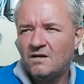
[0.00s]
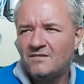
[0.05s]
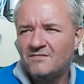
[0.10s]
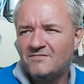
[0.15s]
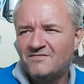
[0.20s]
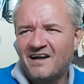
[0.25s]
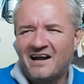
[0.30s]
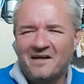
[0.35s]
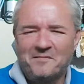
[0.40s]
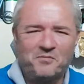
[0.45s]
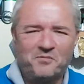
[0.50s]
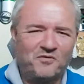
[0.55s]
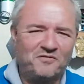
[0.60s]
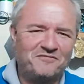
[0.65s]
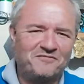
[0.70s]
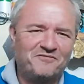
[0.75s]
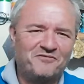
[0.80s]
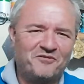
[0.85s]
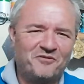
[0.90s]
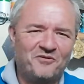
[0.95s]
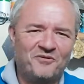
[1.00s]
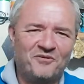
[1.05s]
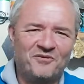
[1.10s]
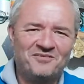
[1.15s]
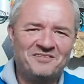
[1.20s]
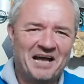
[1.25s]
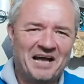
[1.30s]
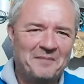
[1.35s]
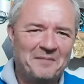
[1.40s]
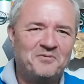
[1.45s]
Five point four,
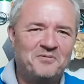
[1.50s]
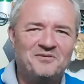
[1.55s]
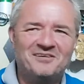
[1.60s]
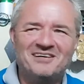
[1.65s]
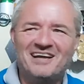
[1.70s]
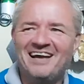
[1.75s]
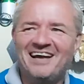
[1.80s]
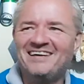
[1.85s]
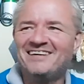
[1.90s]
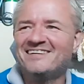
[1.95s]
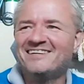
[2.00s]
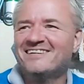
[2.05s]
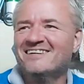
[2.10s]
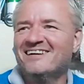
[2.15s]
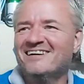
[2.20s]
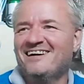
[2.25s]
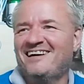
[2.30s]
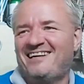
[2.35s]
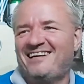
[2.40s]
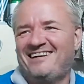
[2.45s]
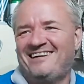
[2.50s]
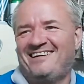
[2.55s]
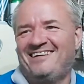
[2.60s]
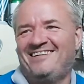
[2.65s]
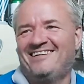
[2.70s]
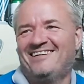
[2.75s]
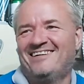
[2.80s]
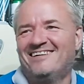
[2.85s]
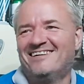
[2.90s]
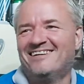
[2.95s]

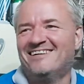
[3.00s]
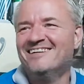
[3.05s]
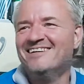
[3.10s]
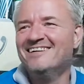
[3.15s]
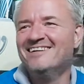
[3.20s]
9.8.